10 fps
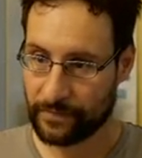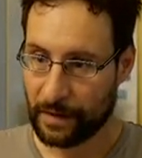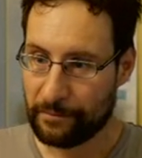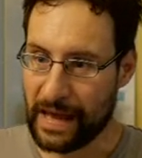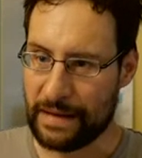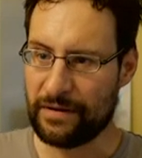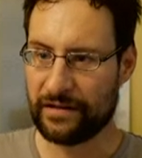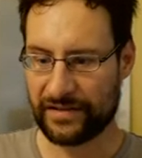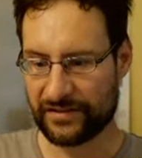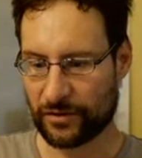
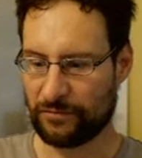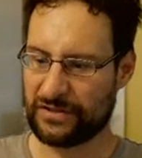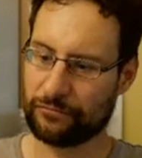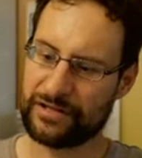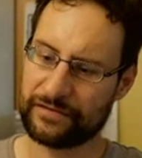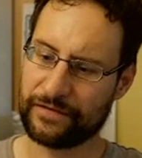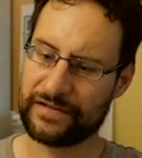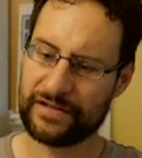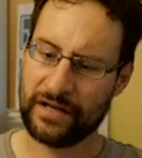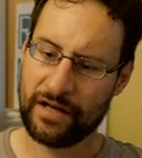maybe there's always a risk
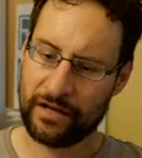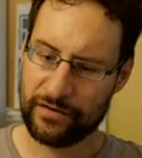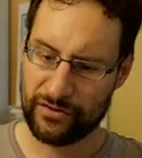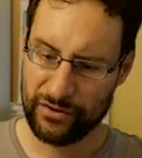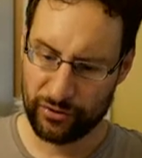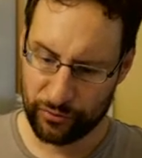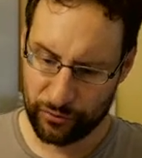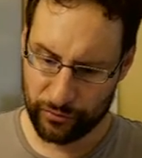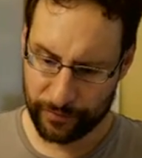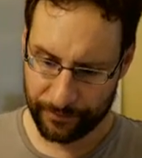with
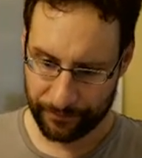new